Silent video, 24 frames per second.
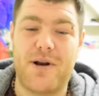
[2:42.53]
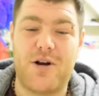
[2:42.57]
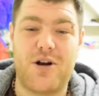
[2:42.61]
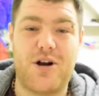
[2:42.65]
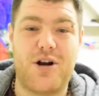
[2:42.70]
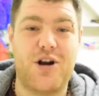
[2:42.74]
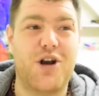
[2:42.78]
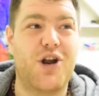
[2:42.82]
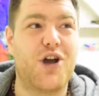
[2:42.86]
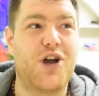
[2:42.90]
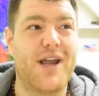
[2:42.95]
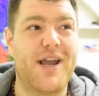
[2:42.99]

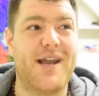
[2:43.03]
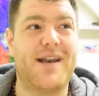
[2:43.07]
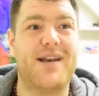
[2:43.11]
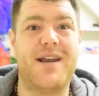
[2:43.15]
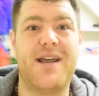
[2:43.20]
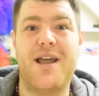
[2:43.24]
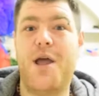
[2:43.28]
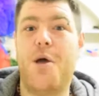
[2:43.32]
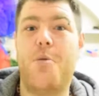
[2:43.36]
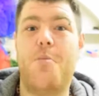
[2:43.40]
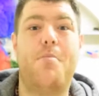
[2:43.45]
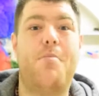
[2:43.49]
looking
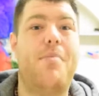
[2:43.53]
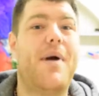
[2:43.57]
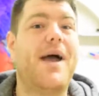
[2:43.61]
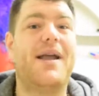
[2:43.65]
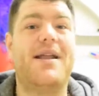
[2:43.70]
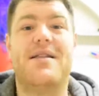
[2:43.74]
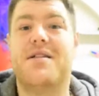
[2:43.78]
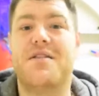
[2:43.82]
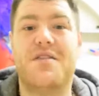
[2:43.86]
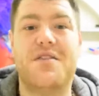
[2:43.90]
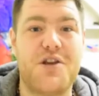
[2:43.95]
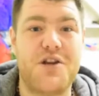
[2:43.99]

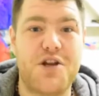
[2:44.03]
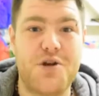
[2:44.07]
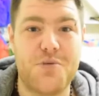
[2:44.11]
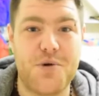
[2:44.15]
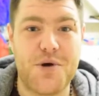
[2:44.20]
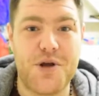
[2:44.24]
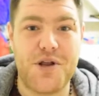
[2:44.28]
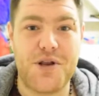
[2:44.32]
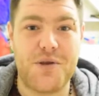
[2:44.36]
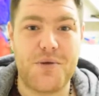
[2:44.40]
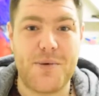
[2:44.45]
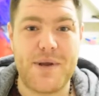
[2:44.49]
better than you
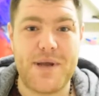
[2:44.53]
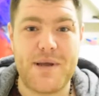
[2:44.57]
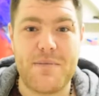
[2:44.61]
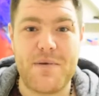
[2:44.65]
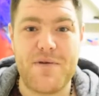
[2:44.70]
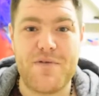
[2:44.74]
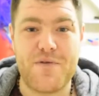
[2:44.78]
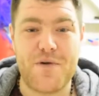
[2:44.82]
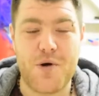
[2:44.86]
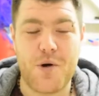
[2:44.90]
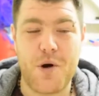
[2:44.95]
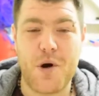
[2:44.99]
were the week
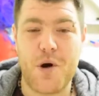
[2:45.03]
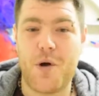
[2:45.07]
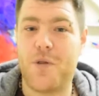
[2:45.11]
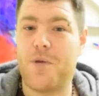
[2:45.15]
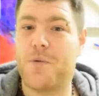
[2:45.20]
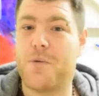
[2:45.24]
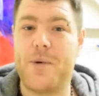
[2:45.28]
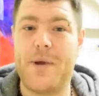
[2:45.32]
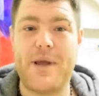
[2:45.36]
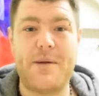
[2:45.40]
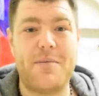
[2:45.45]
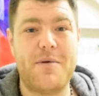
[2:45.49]
before or the
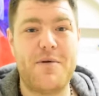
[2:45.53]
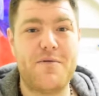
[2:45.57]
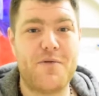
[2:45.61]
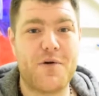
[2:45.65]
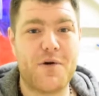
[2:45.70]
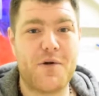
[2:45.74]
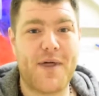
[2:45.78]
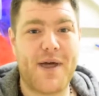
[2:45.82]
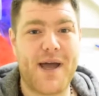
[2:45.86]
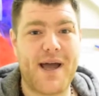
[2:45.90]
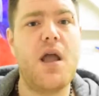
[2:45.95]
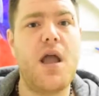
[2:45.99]
week
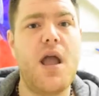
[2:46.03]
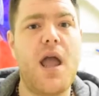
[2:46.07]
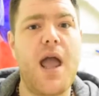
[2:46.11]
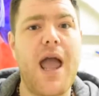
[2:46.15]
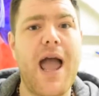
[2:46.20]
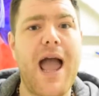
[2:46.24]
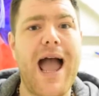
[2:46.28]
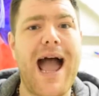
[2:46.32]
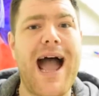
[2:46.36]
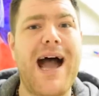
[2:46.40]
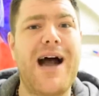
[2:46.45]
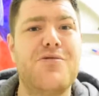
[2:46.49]
before that.
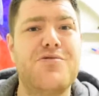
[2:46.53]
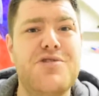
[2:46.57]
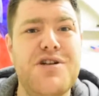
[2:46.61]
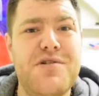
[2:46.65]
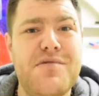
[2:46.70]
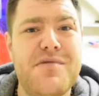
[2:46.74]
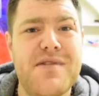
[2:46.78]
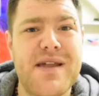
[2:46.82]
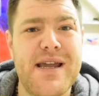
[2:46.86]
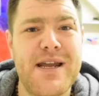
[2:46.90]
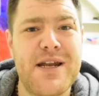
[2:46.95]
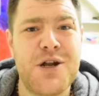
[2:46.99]
How do you
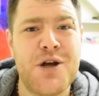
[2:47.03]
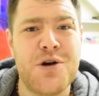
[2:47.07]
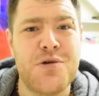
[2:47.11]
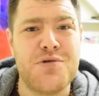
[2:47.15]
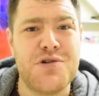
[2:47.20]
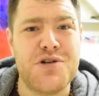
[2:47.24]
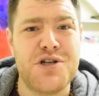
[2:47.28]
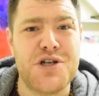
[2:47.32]
say no to